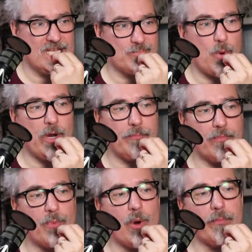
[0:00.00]

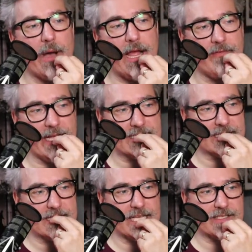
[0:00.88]
Point by advances.
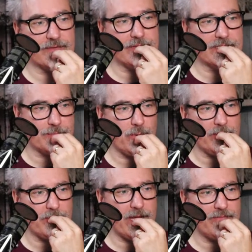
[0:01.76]
Thanks. Is it
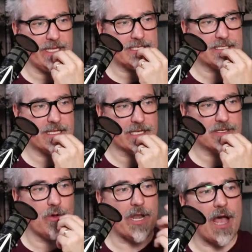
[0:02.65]
point by advances? Thanks.
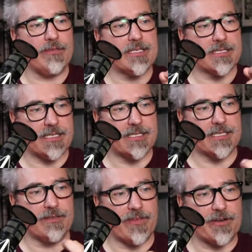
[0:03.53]
Oh, novice,
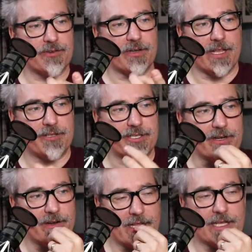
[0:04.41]
seasoned, veteran,
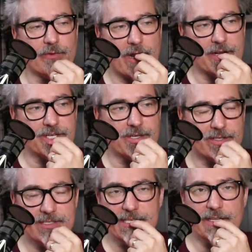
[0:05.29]
legendary. Thank you, Roger.
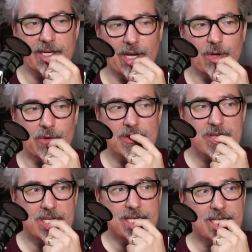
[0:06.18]
See, there you go.
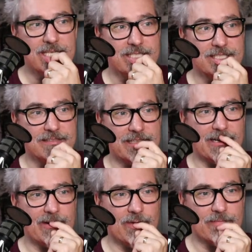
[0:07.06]
There
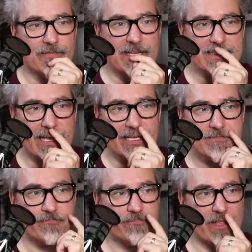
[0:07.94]
you go. Thanks, guys.
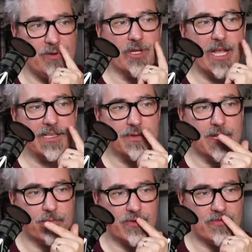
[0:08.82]
I knew you guys would
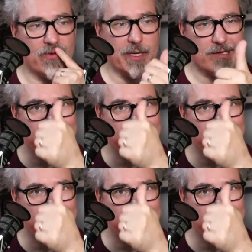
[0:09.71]
come through for me.